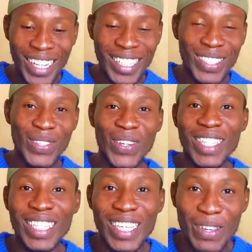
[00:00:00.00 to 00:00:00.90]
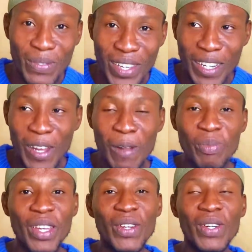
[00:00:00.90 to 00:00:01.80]
It was giving,
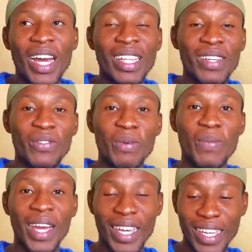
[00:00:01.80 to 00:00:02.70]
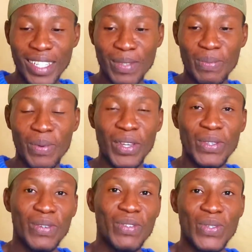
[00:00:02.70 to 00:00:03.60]
I think from Banker's point
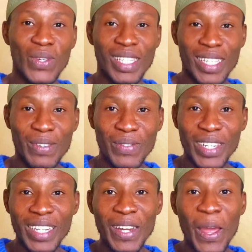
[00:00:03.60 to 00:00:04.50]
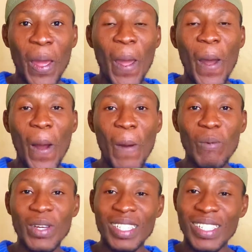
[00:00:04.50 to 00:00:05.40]
of view, it was giving
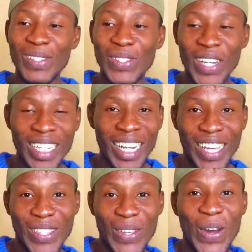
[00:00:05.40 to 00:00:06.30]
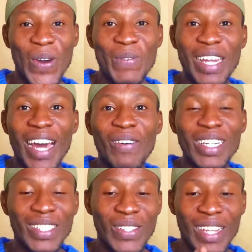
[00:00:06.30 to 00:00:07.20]
what's this trend that is coming
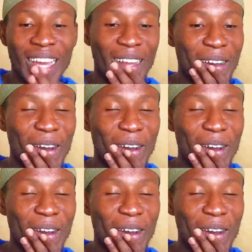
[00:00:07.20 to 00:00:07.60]
when she's like